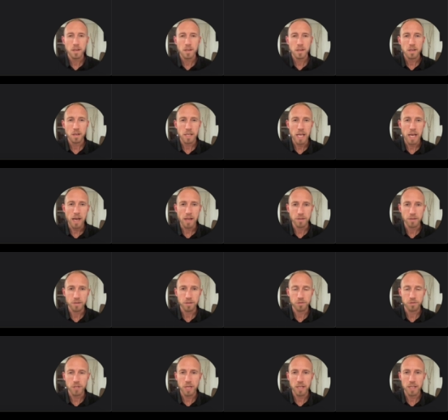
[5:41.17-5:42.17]
Yeah,
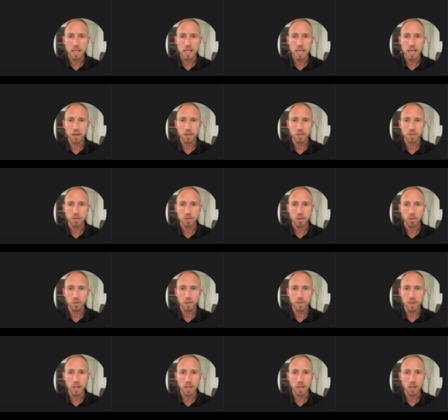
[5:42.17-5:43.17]
so check that out. So
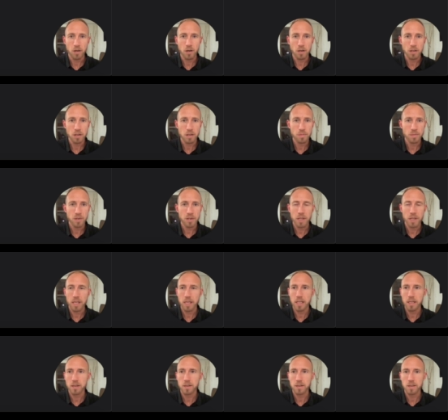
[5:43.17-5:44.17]
we've got a card number thing here,